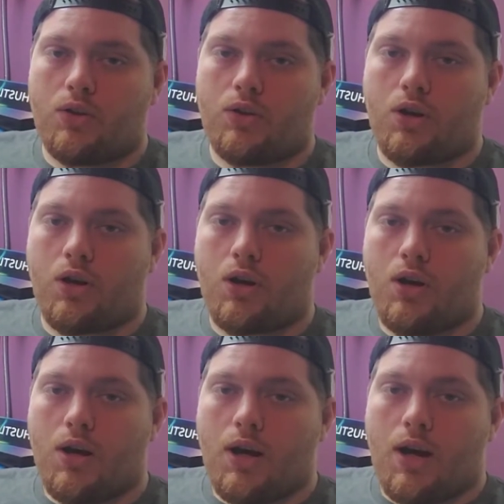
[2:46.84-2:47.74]
Yeah,
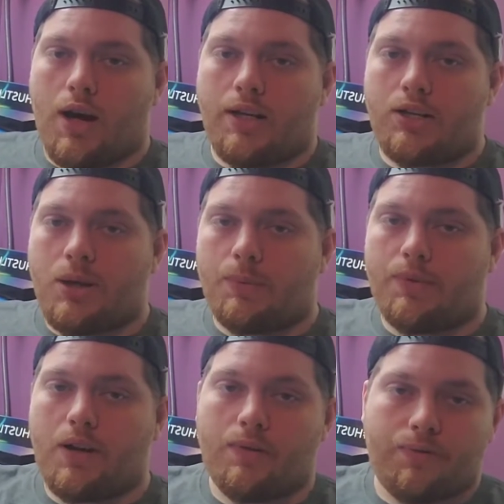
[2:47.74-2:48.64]
I could ship
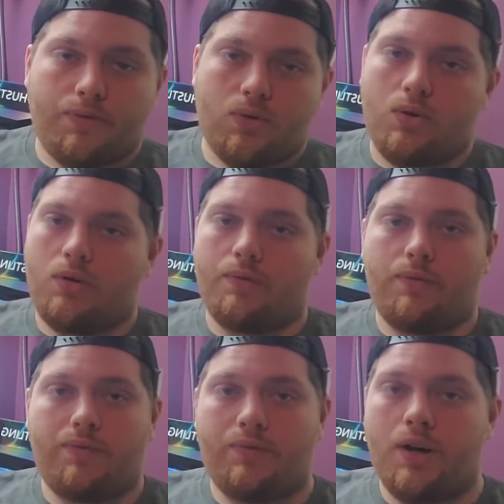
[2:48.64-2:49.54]
stuff for
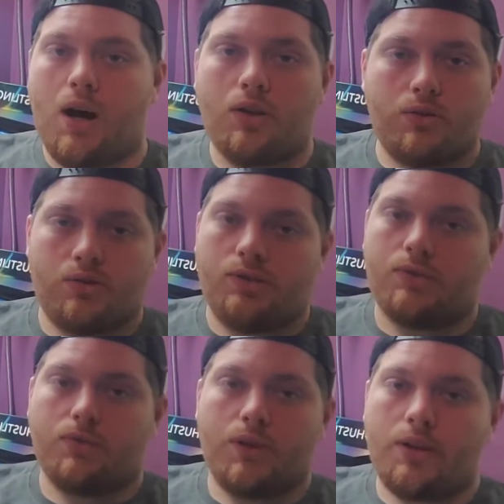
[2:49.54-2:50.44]
dollars,
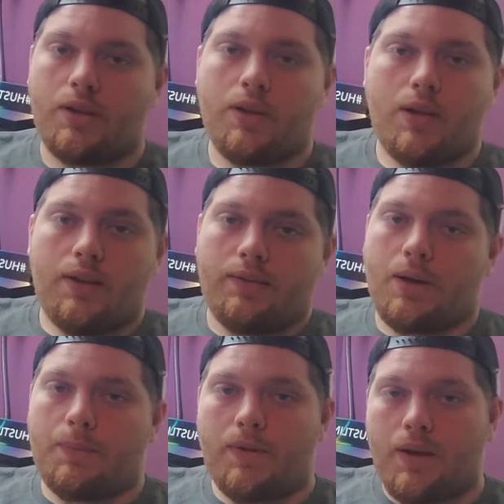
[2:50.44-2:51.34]
really.
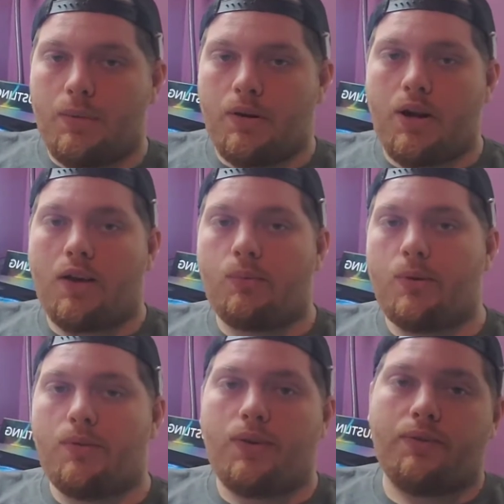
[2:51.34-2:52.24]
Something that would have cost
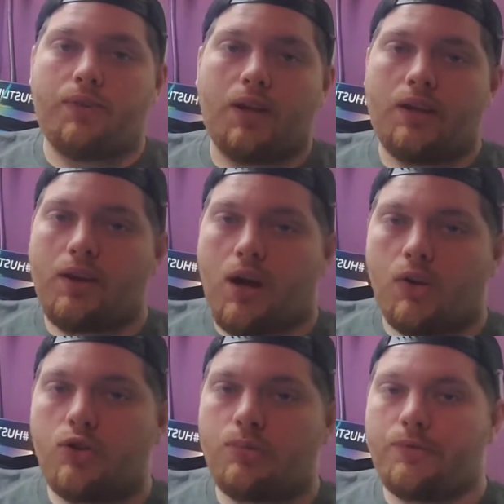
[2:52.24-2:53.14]
me
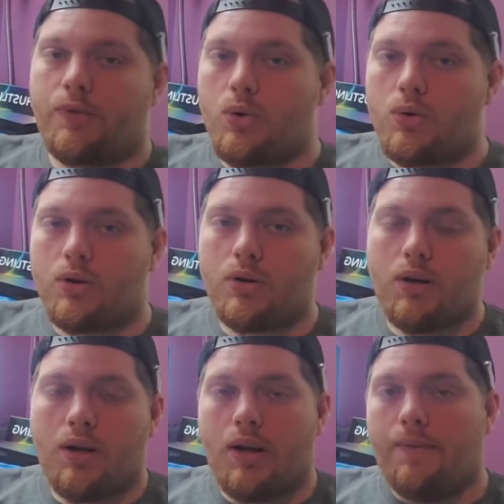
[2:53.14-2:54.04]
$15 before,
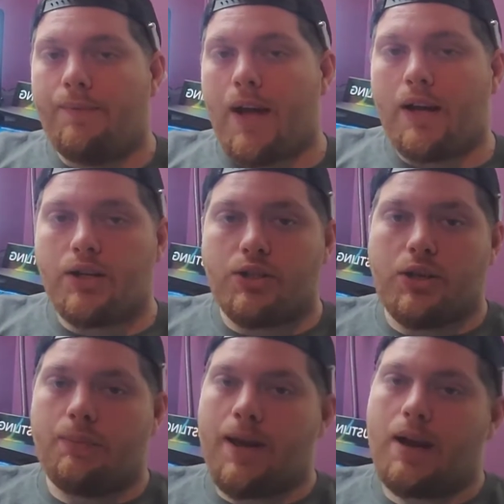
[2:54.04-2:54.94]
I could
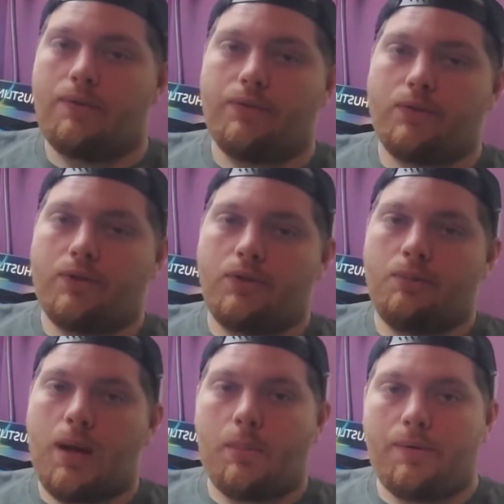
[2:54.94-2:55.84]
ship now for
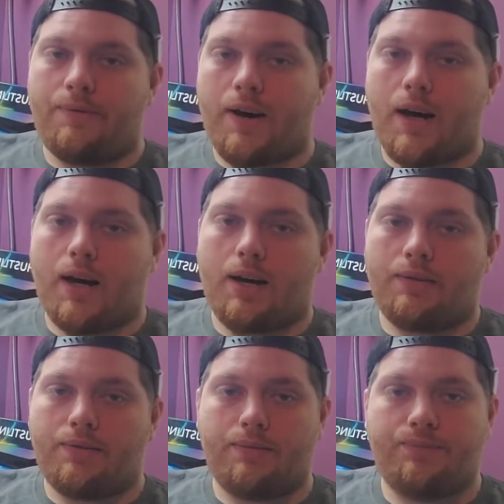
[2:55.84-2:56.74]
maybe $5.
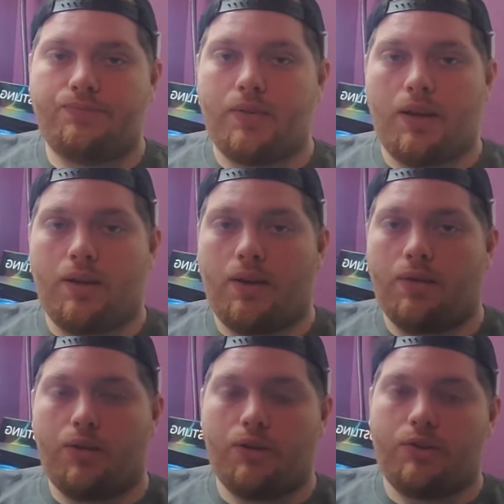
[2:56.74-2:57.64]
It
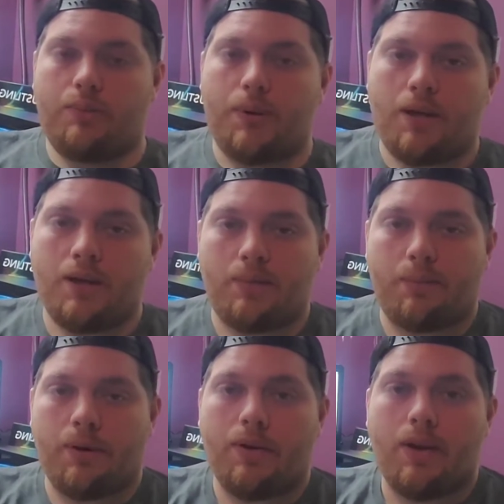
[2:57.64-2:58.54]
really just depends,
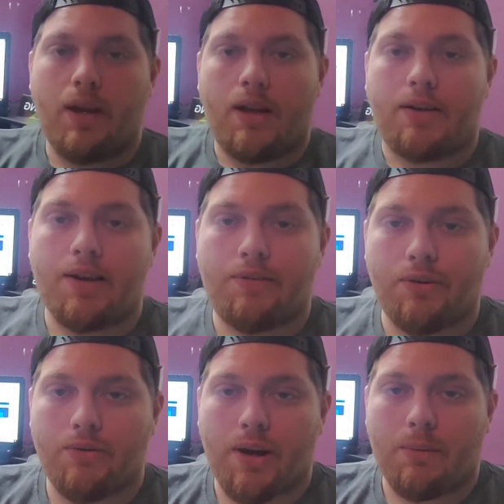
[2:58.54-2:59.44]
but
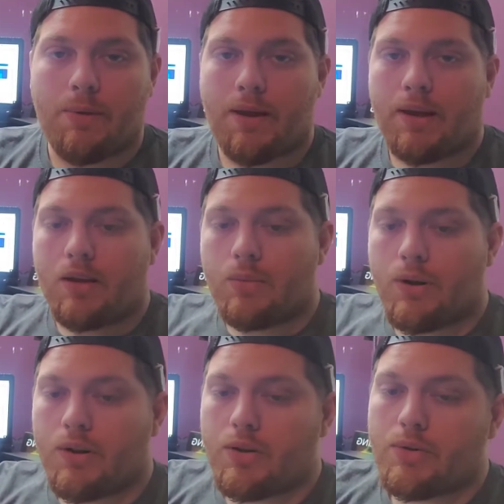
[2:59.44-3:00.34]
definitely would recommend getting one
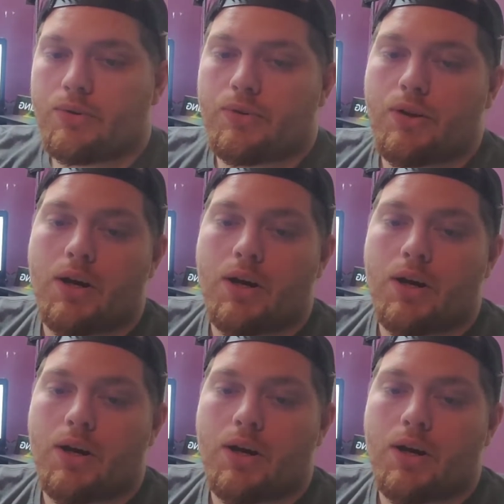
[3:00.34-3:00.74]
of those.